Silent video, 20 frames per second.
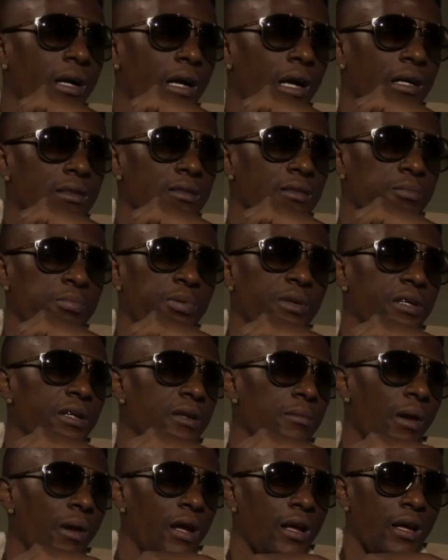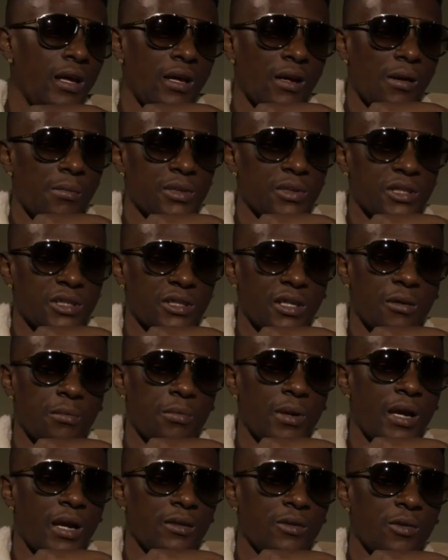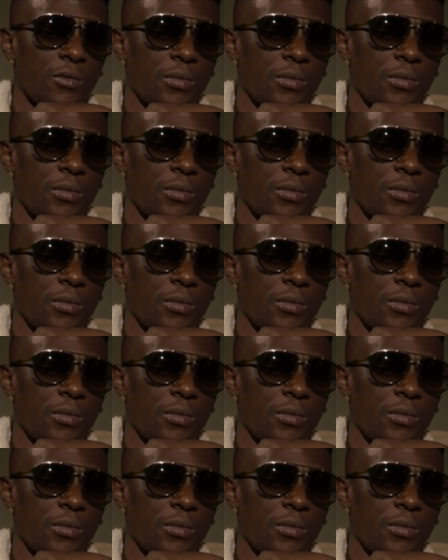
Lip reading: I just put it in my head, I'm gonna shake back, no